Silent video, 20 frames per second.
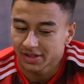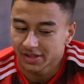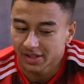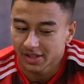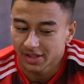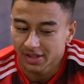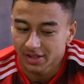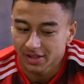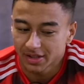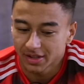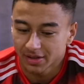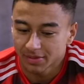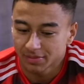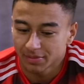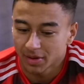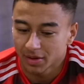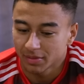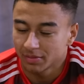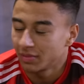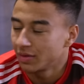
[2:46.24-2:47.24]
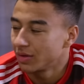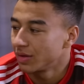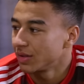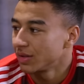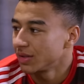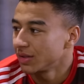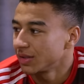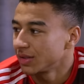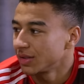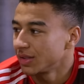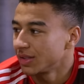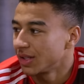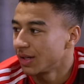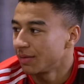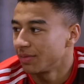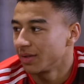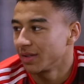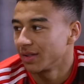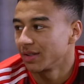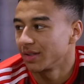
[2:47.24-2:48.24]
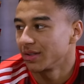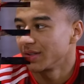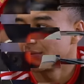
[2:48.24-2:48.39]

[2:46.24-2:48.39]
I'd say Pogba. You need that bit of,